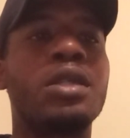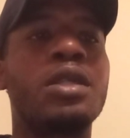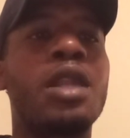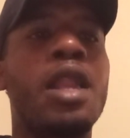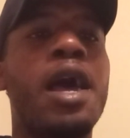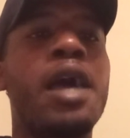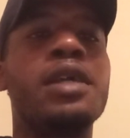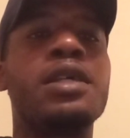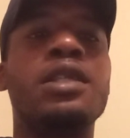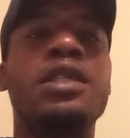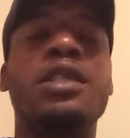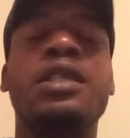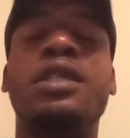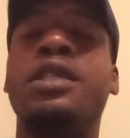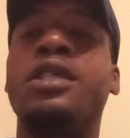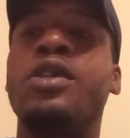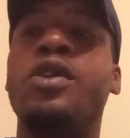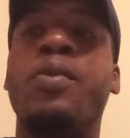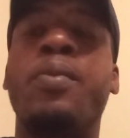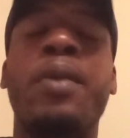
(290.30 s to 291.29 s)
like
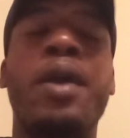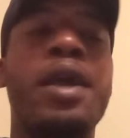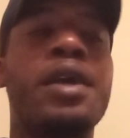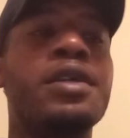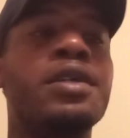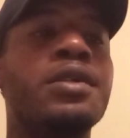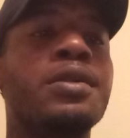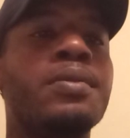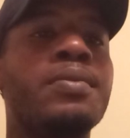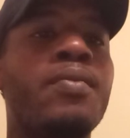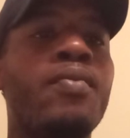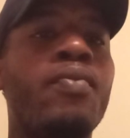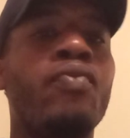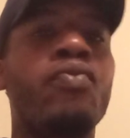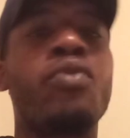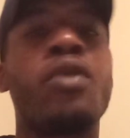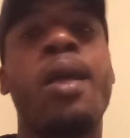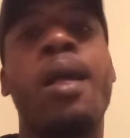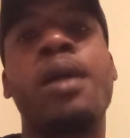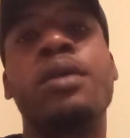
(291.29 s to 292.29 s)
this here, man.
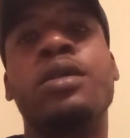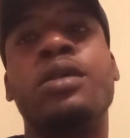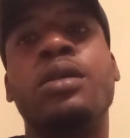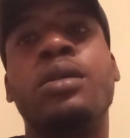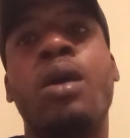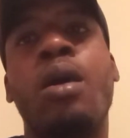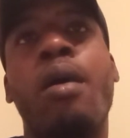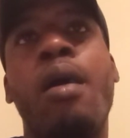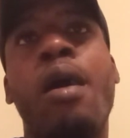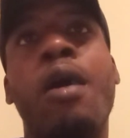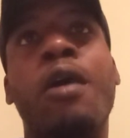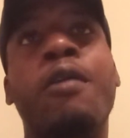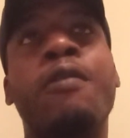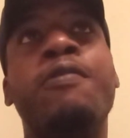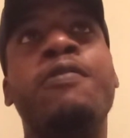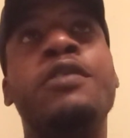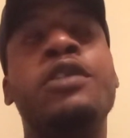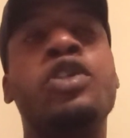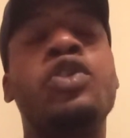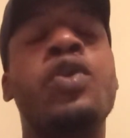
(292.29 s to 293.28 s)

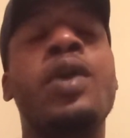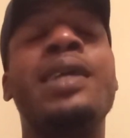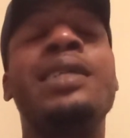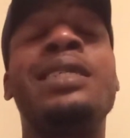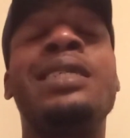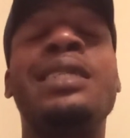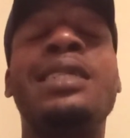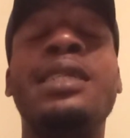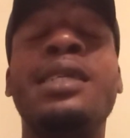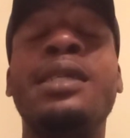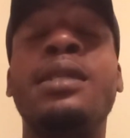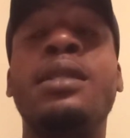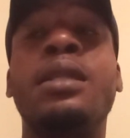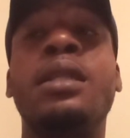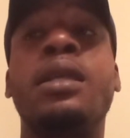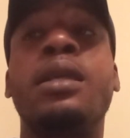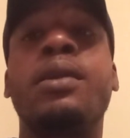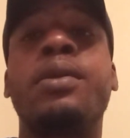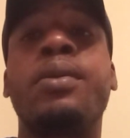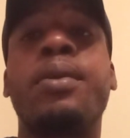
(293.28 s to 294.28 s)
Earth is
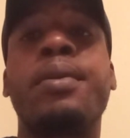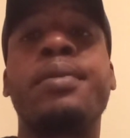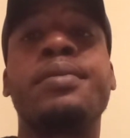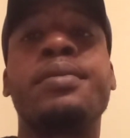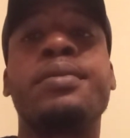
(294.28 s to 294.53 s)
transcending